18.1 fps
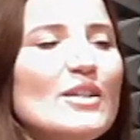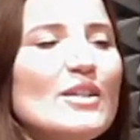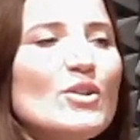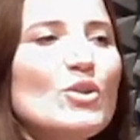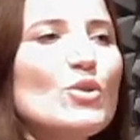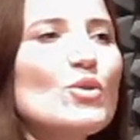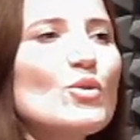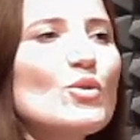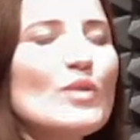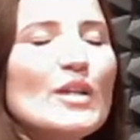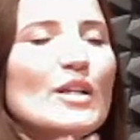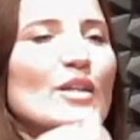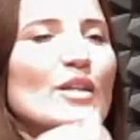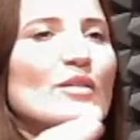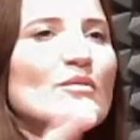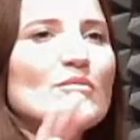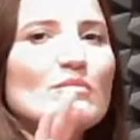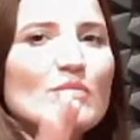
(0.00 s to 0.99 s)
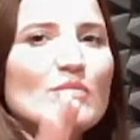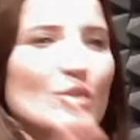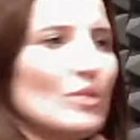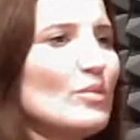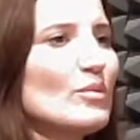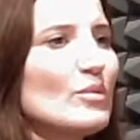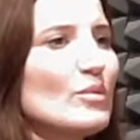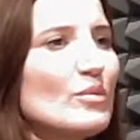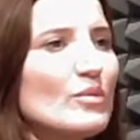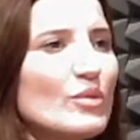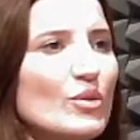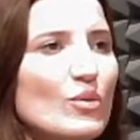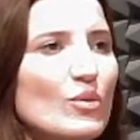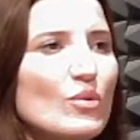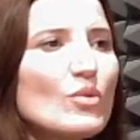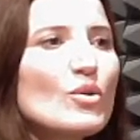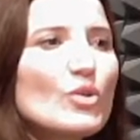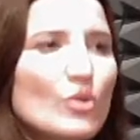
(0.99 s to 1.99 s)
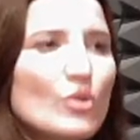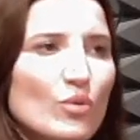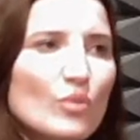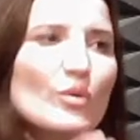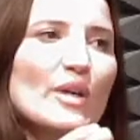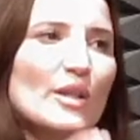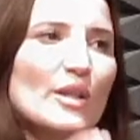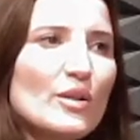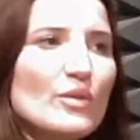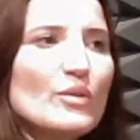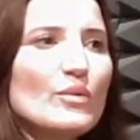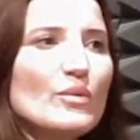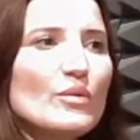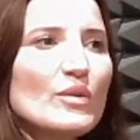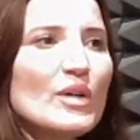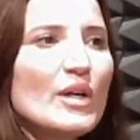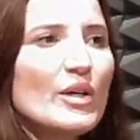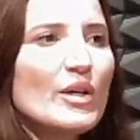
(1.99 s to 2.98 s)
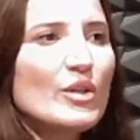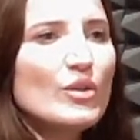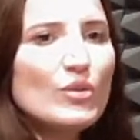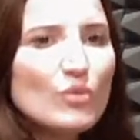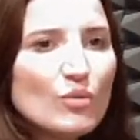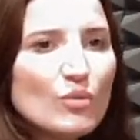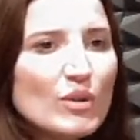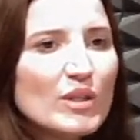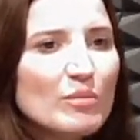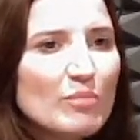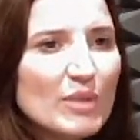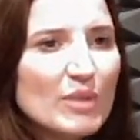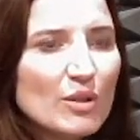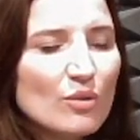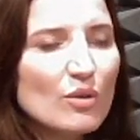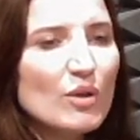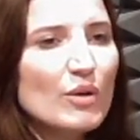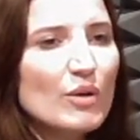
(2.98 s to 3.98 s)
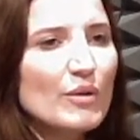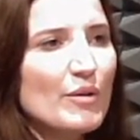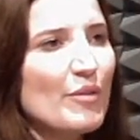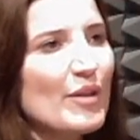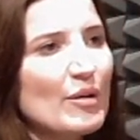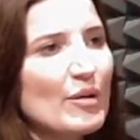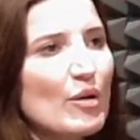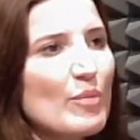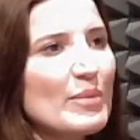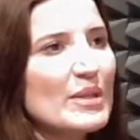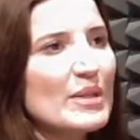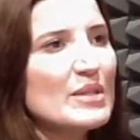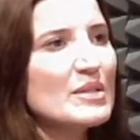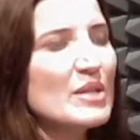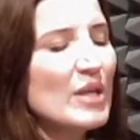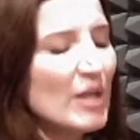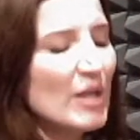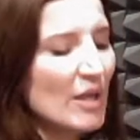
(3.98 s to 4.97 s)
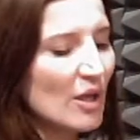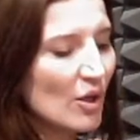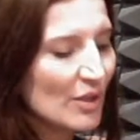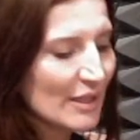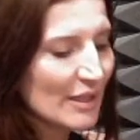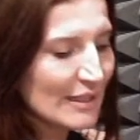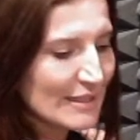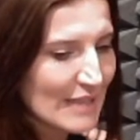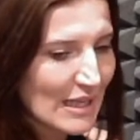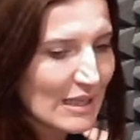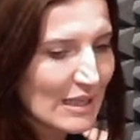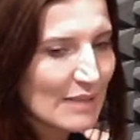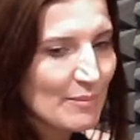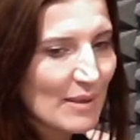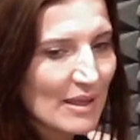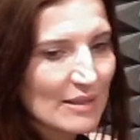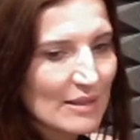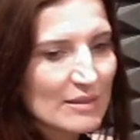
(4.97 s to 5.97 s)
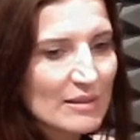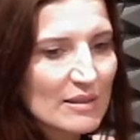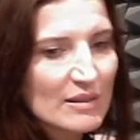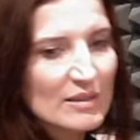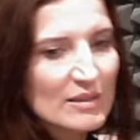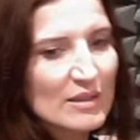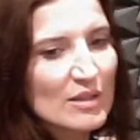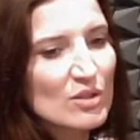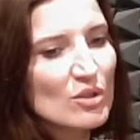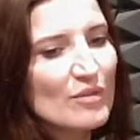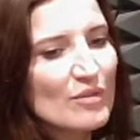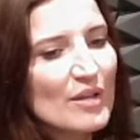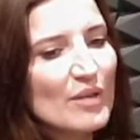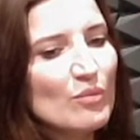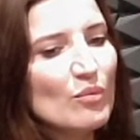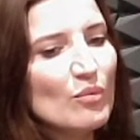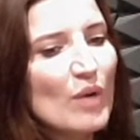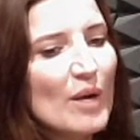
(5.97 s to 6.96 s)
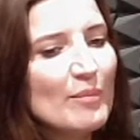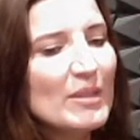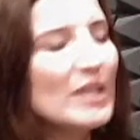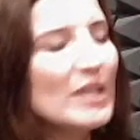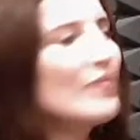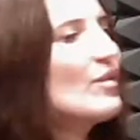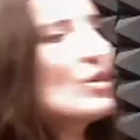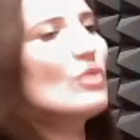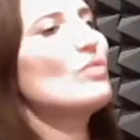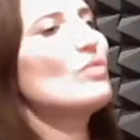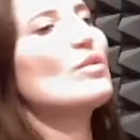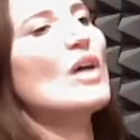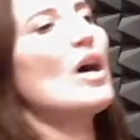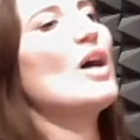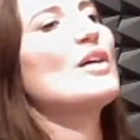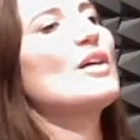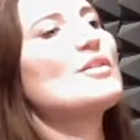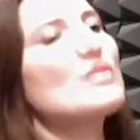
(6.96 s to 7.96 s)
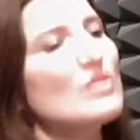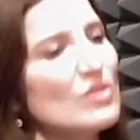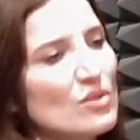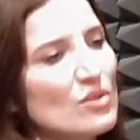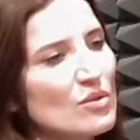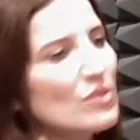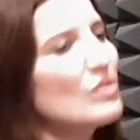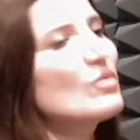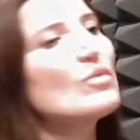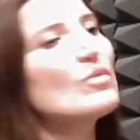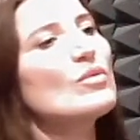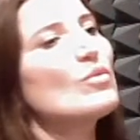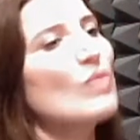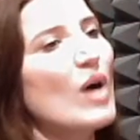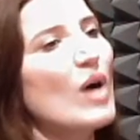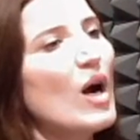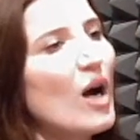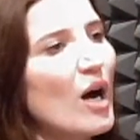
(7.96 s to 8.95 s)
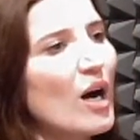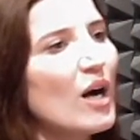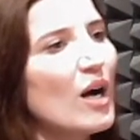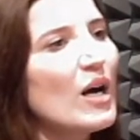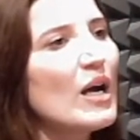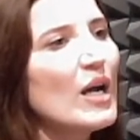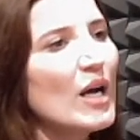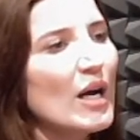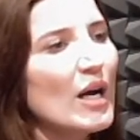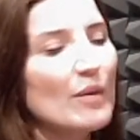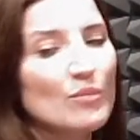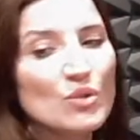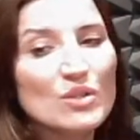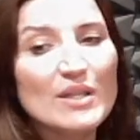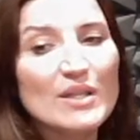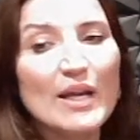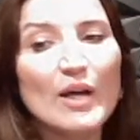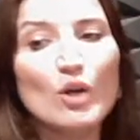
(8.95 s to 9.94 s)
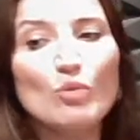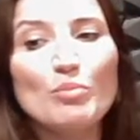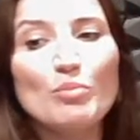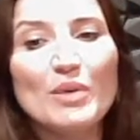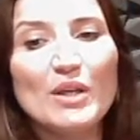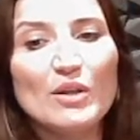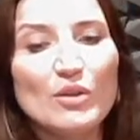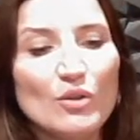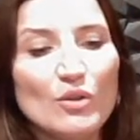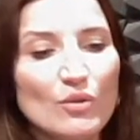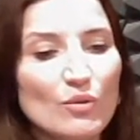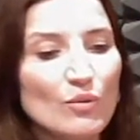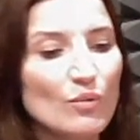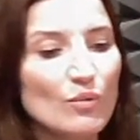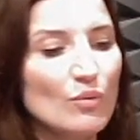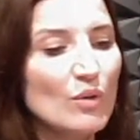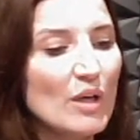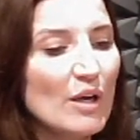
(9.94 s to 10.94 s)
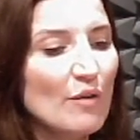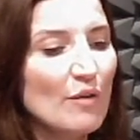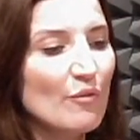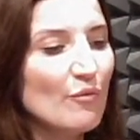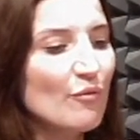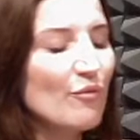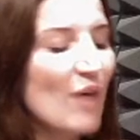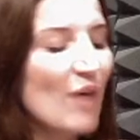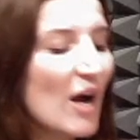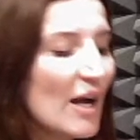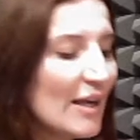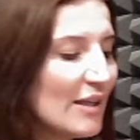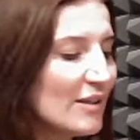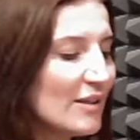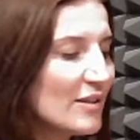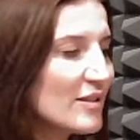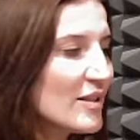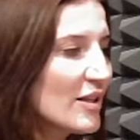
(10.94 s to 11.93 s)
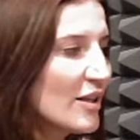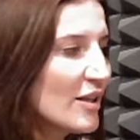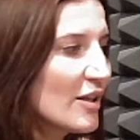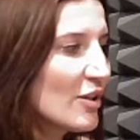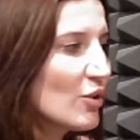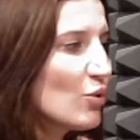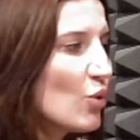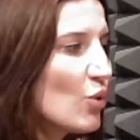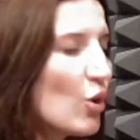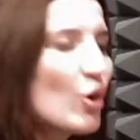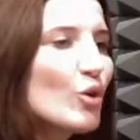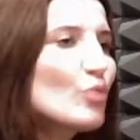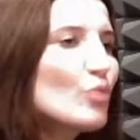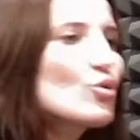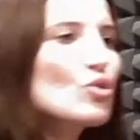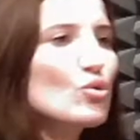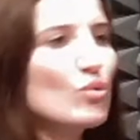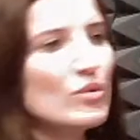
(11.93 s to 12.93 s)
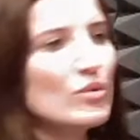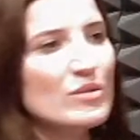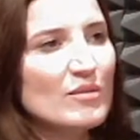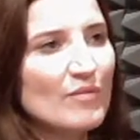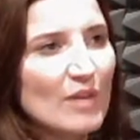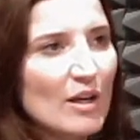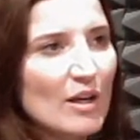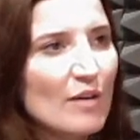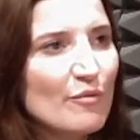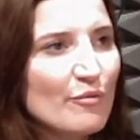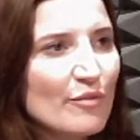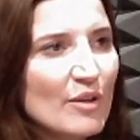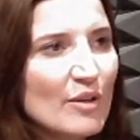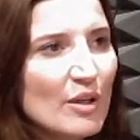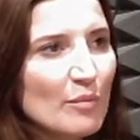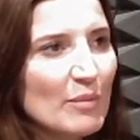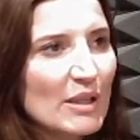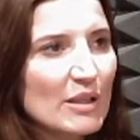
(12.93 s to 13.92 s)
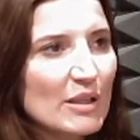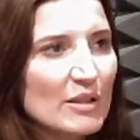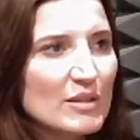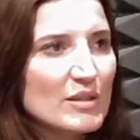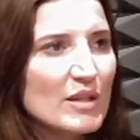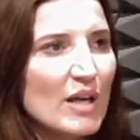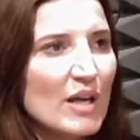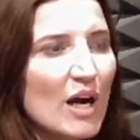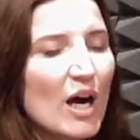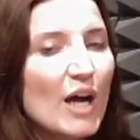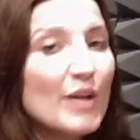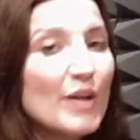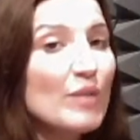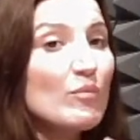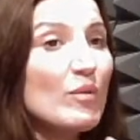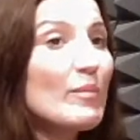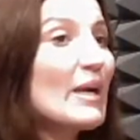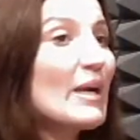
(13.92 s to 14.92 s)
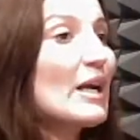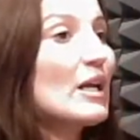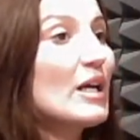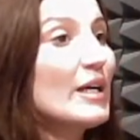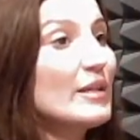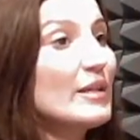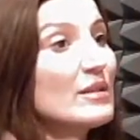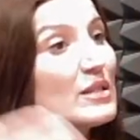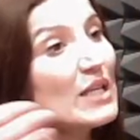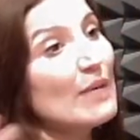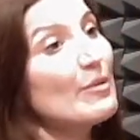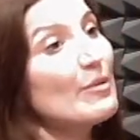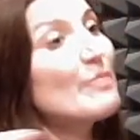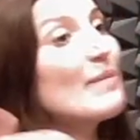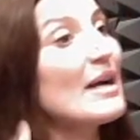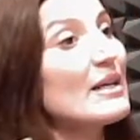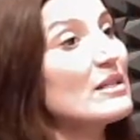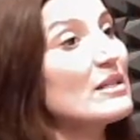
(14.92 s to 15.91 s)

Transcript: curing you, you're curing you. You can be your own therapist on a daily basis. And it's not that I'm giving you the answers to who you are. I'm just helping you find your own source of love, because I don't want my clients coming back